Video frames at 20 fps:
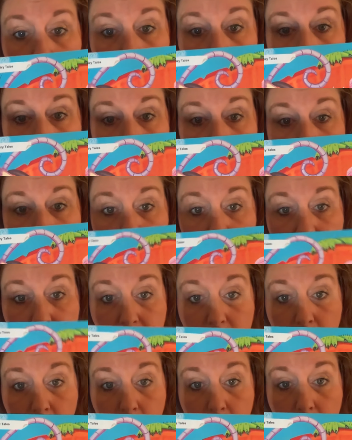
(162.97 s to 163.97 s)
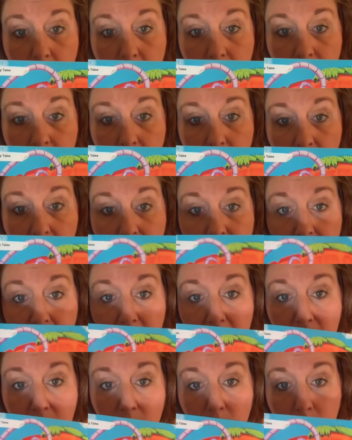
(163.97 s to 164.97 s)
the middle-sized goat, and the
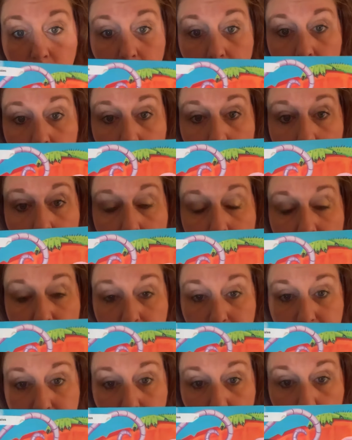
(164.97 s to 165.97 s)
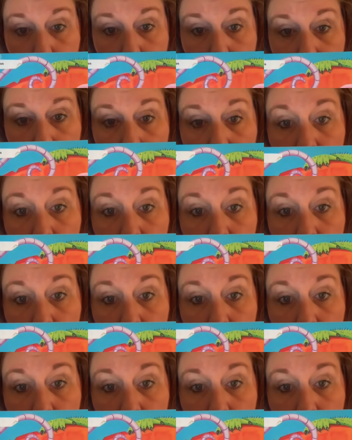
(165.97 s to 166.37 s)
little baby goat.